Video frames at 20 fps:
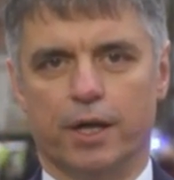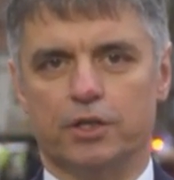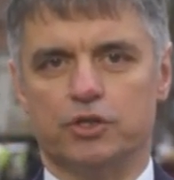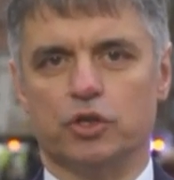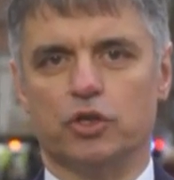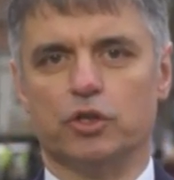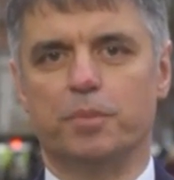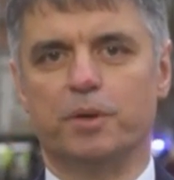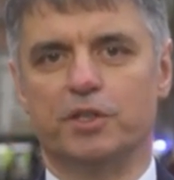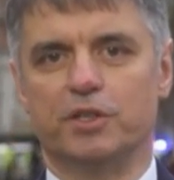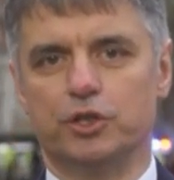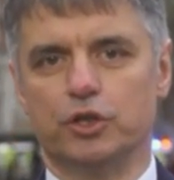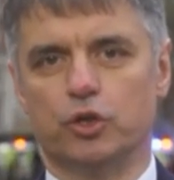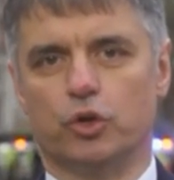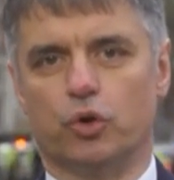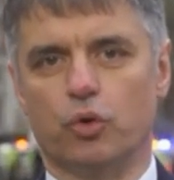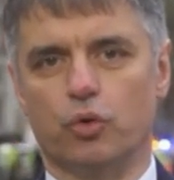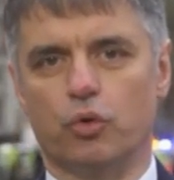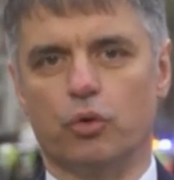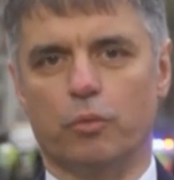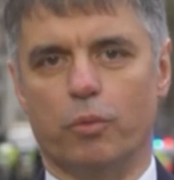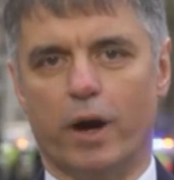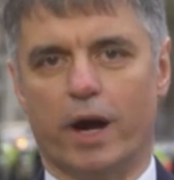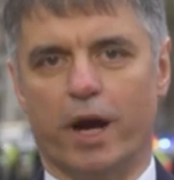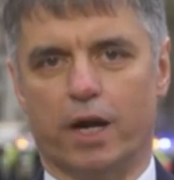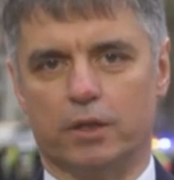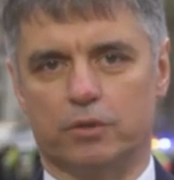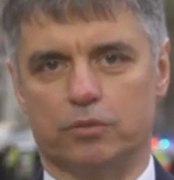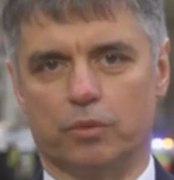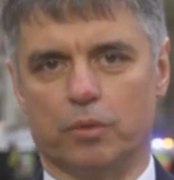It's not a big deal
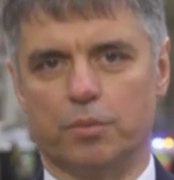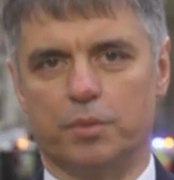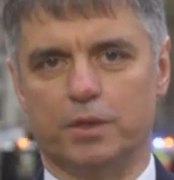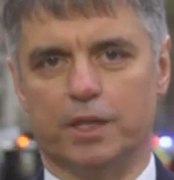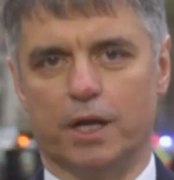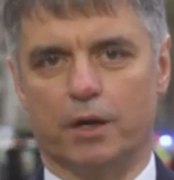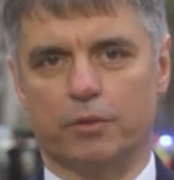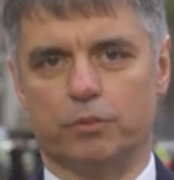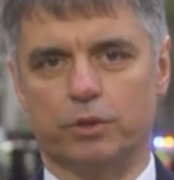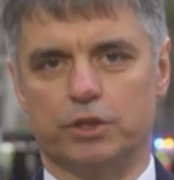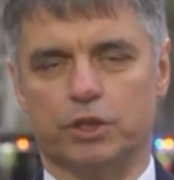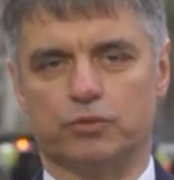where it will be done.